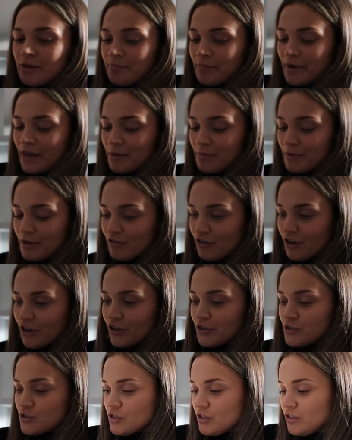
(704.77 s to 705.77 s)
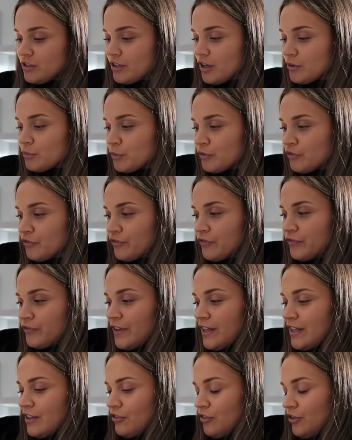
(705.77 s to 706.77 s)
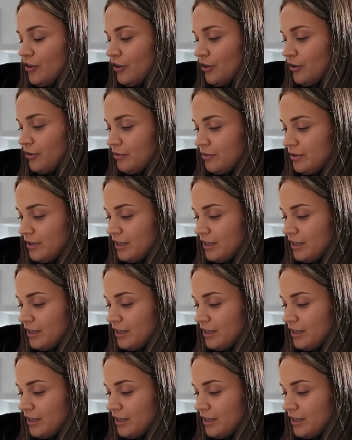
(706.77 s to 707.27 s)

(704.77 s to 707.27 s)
baby grows, none with feet though.